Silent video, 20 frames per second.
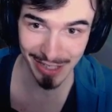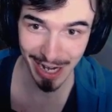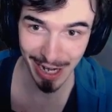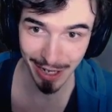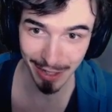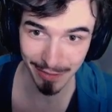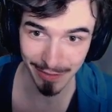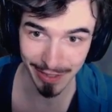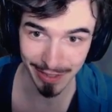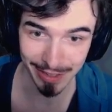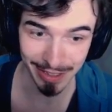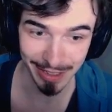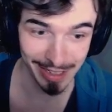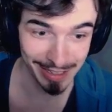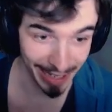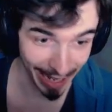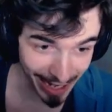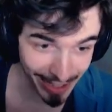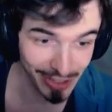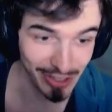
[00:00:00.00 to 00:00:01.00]
out of it.
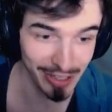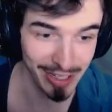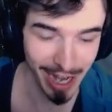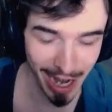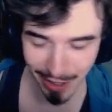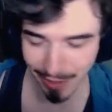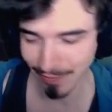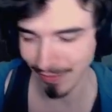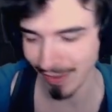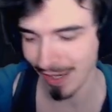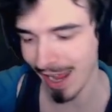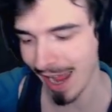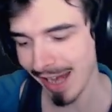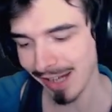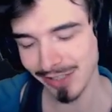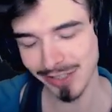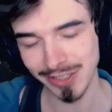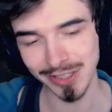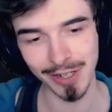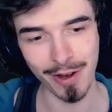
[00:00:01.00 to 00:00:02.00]
He's actually out of it.
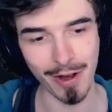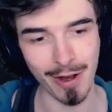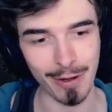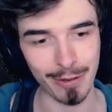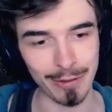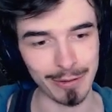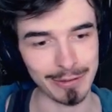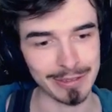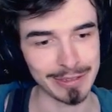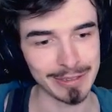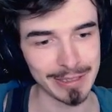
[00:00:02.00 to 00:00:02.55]
Exile.